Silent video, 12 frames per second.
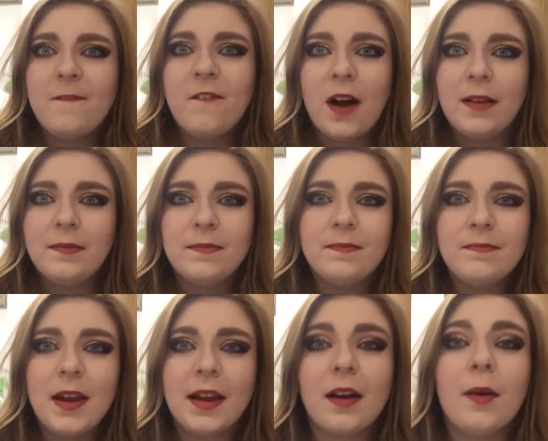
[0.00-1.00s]
fun
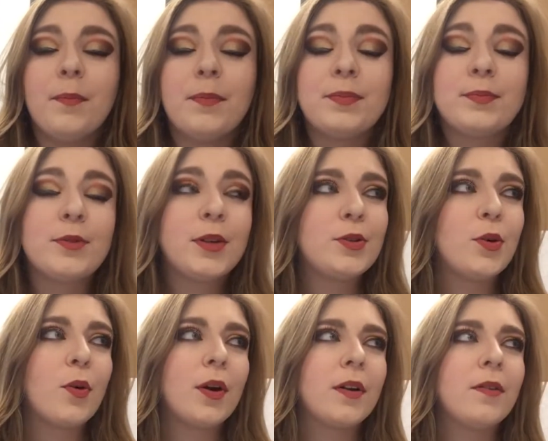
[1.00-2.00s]
makeup
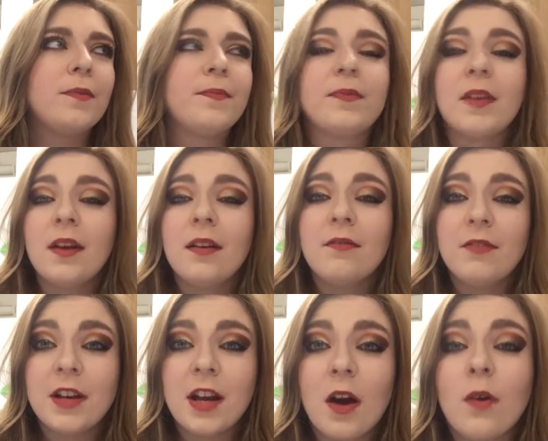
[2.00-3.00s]
tutorial
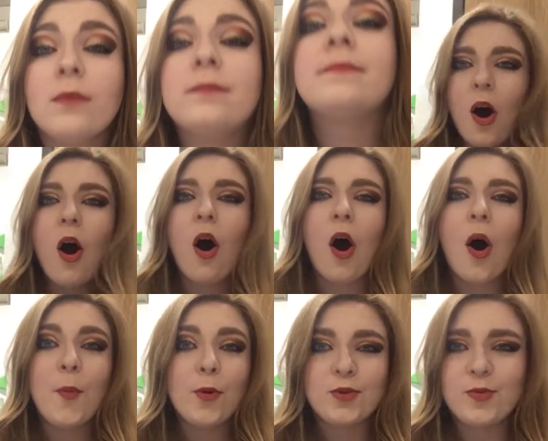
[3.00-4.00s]
video.
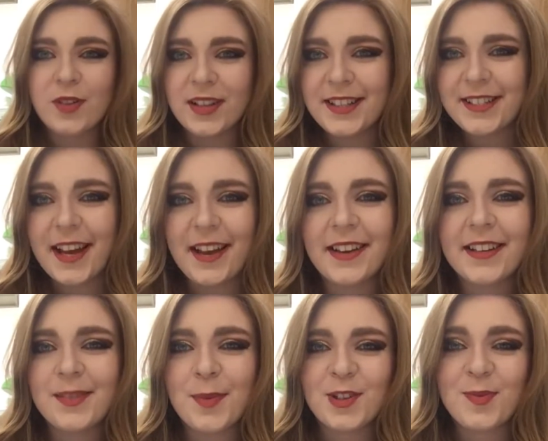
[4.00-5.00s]
I'm also really excited
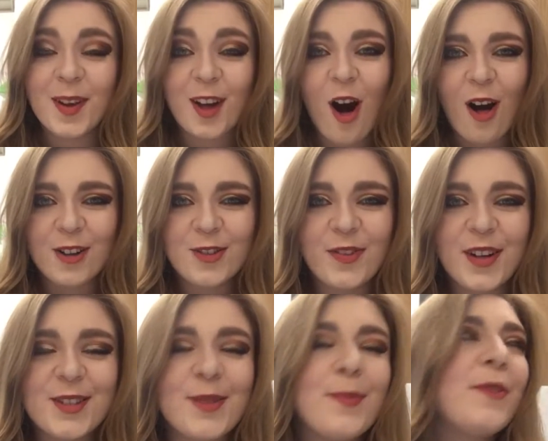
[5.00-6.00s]
because a bunch of my college
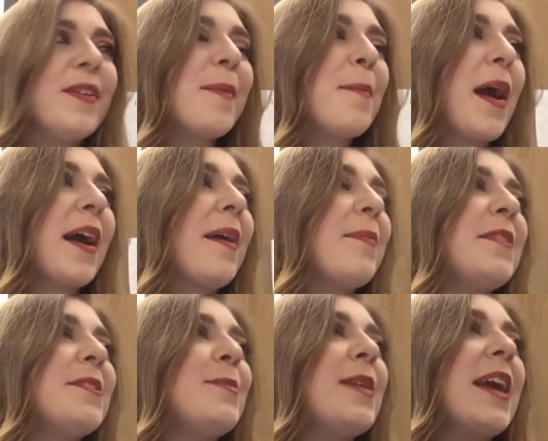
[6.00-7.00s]
friends are moving back up
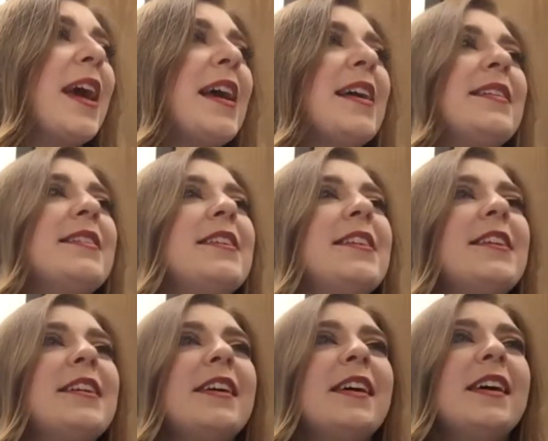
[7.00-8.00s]
this weekend.
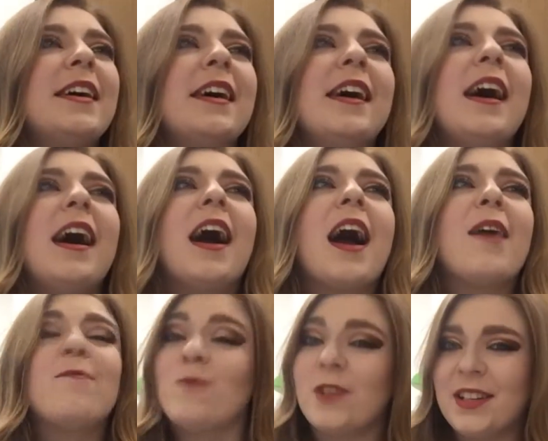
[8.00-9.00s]

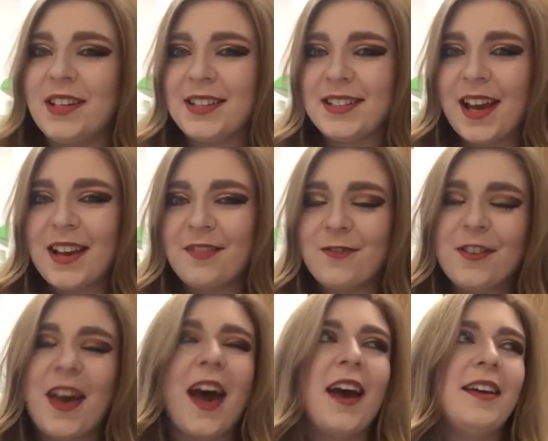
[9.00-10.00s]
I'm really excited for
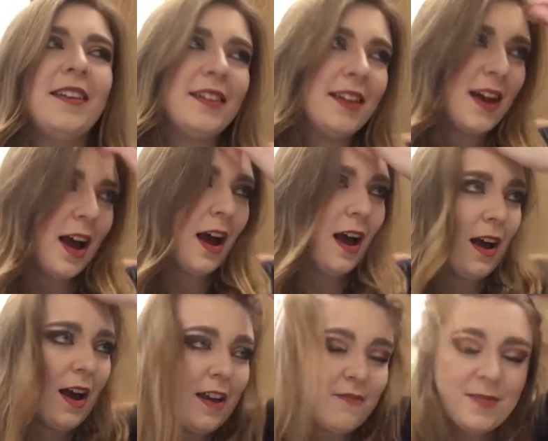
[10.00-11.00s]
that.
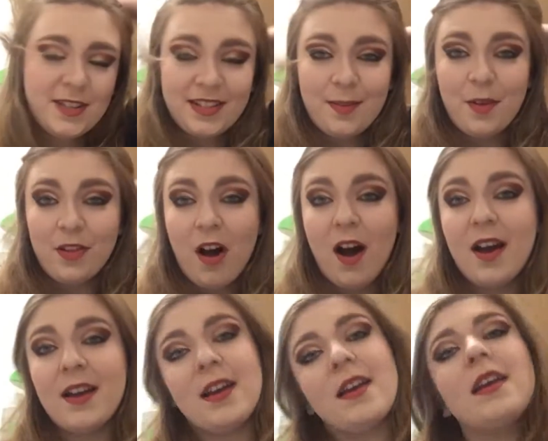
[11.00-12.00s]
I've missed them a
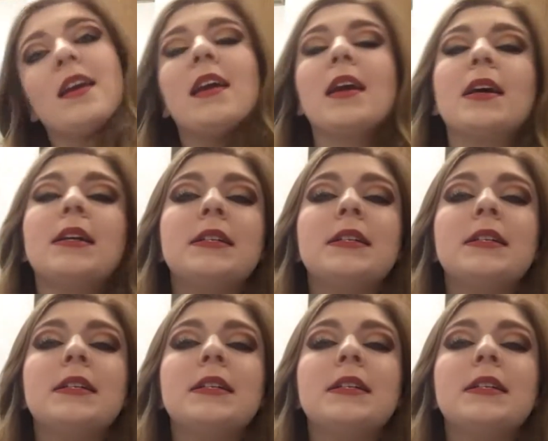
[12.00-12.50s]
lot and